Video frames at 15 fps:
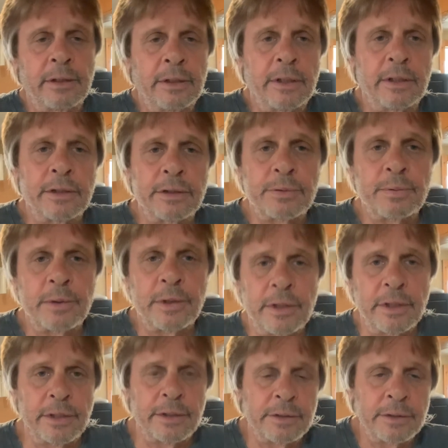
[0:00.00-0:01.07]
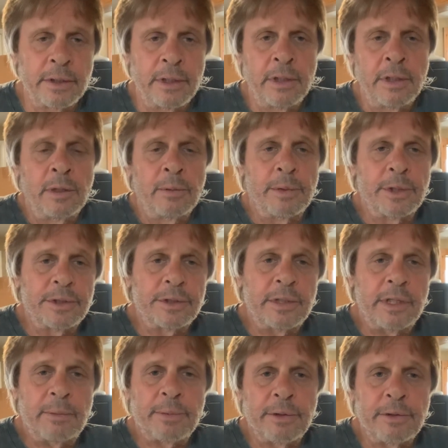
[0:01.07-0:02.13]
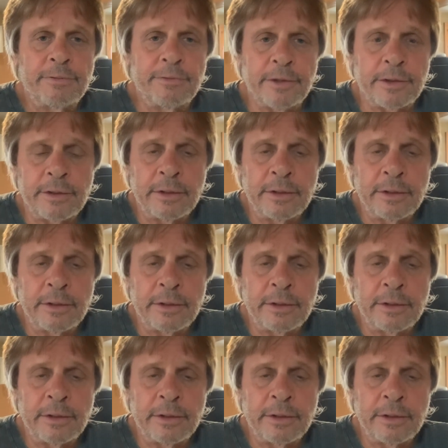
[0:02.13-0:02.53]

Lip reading: It is what it is, but it's not perfect.